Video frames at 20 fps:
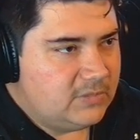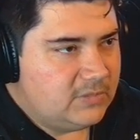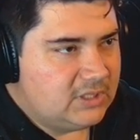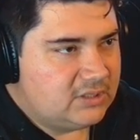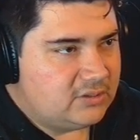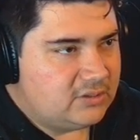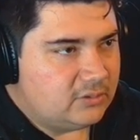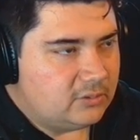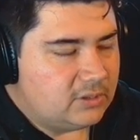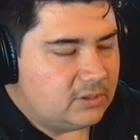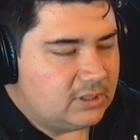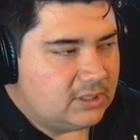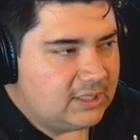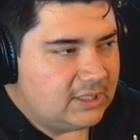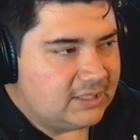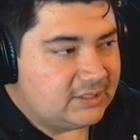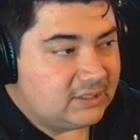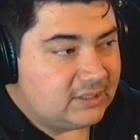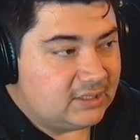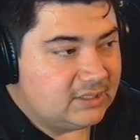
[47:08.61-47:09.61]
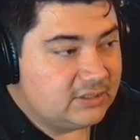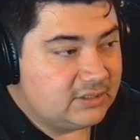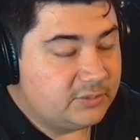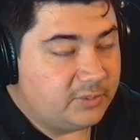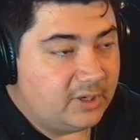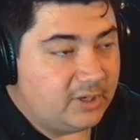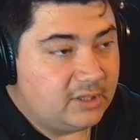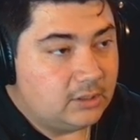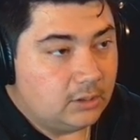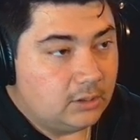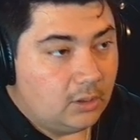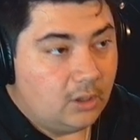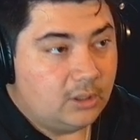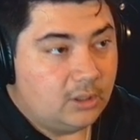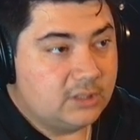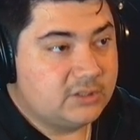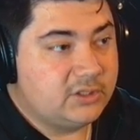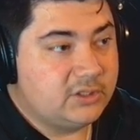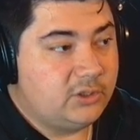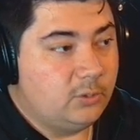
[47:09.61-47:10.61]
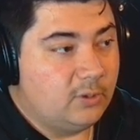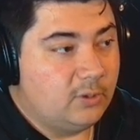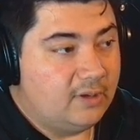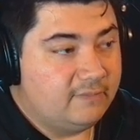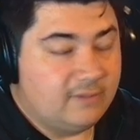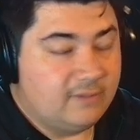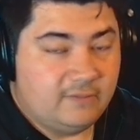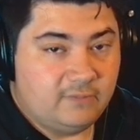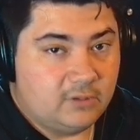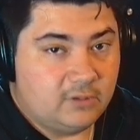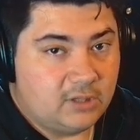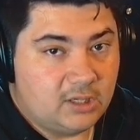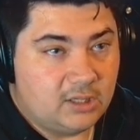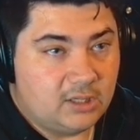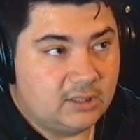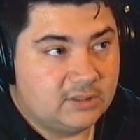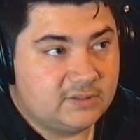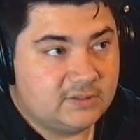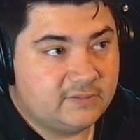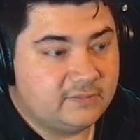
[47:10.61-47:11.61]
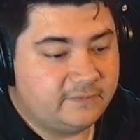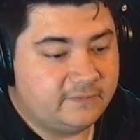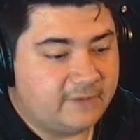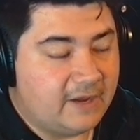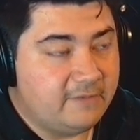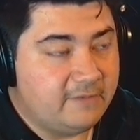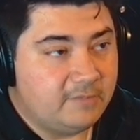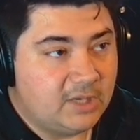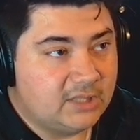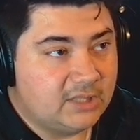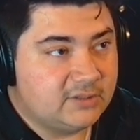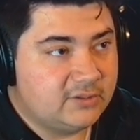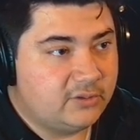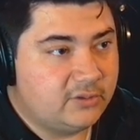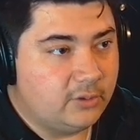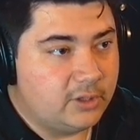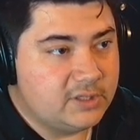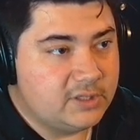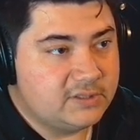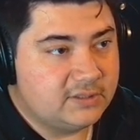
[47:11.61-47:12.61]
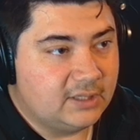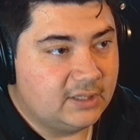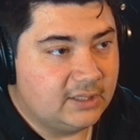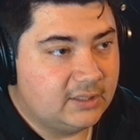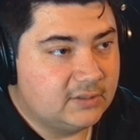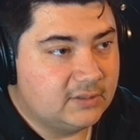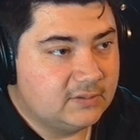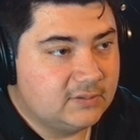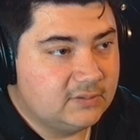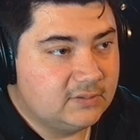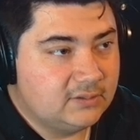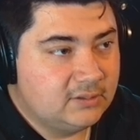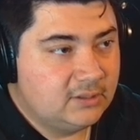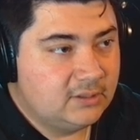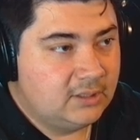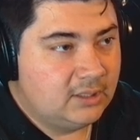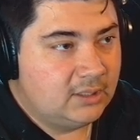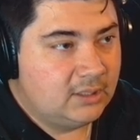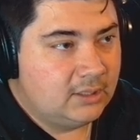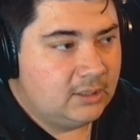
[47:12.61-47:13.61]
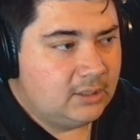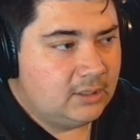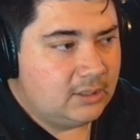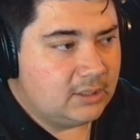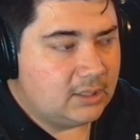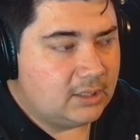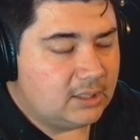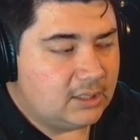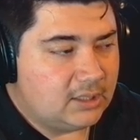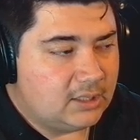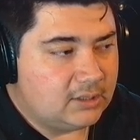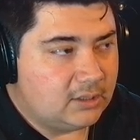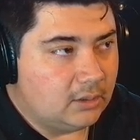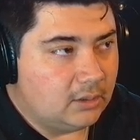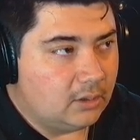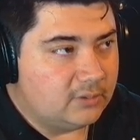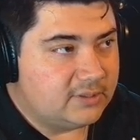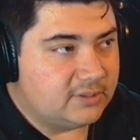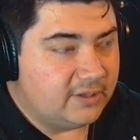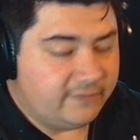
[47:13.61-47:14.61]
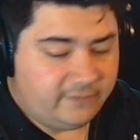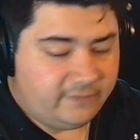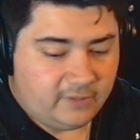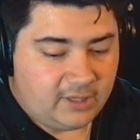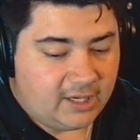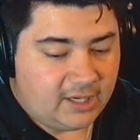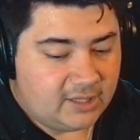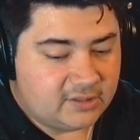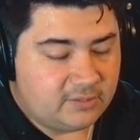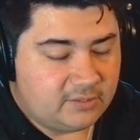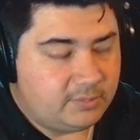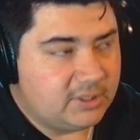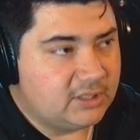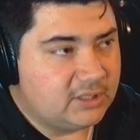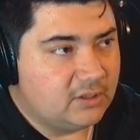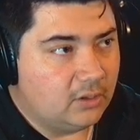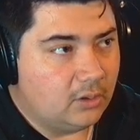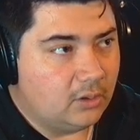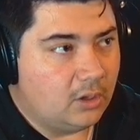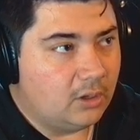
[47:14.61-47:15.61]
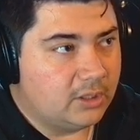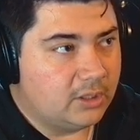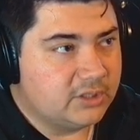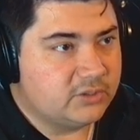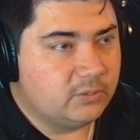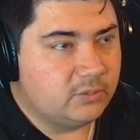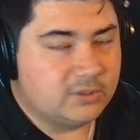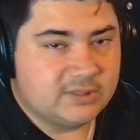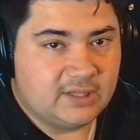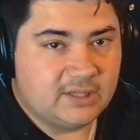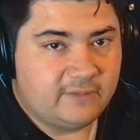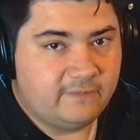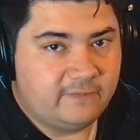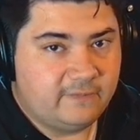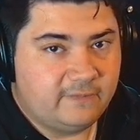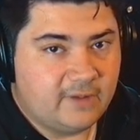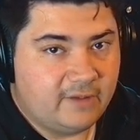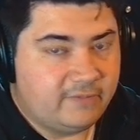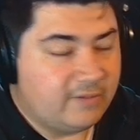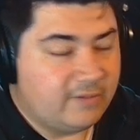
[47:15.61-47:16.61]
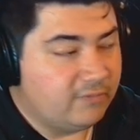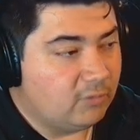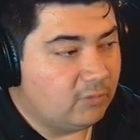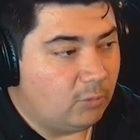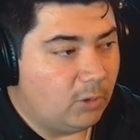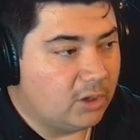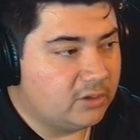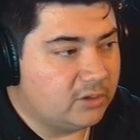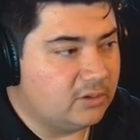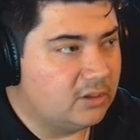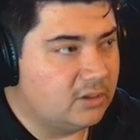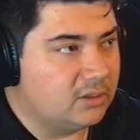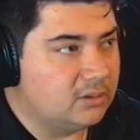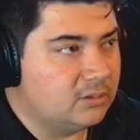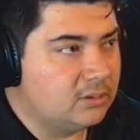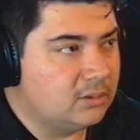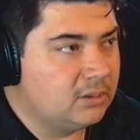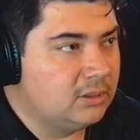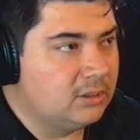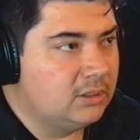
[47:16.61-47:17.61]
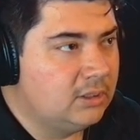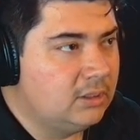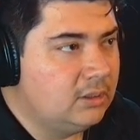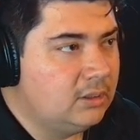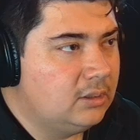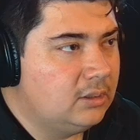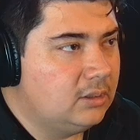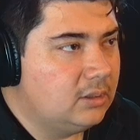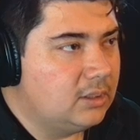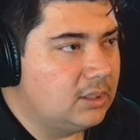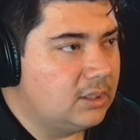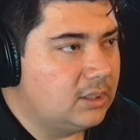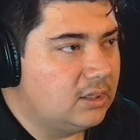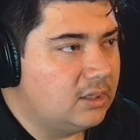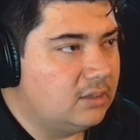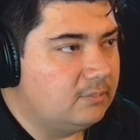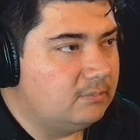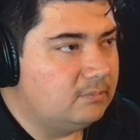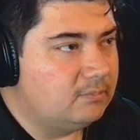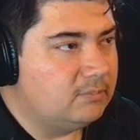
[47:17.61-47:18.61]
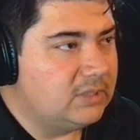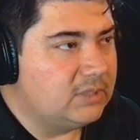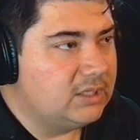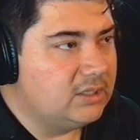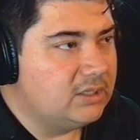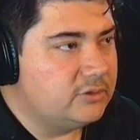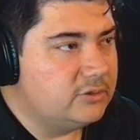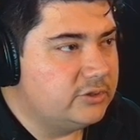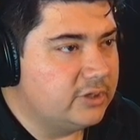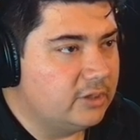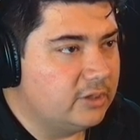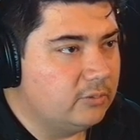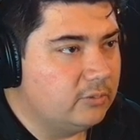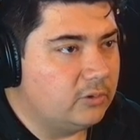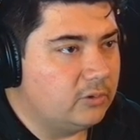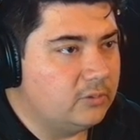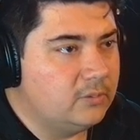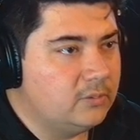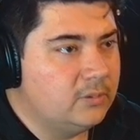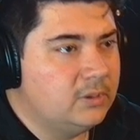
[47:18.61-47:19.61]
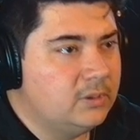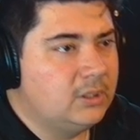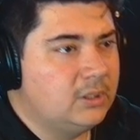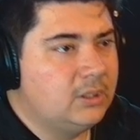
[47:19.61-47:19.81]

And so, like I said, this is probably the longest cue I've ever done. It's 5 minutes, 30 seconds. Definitely has to be the longest ones I've ever worked on. in general.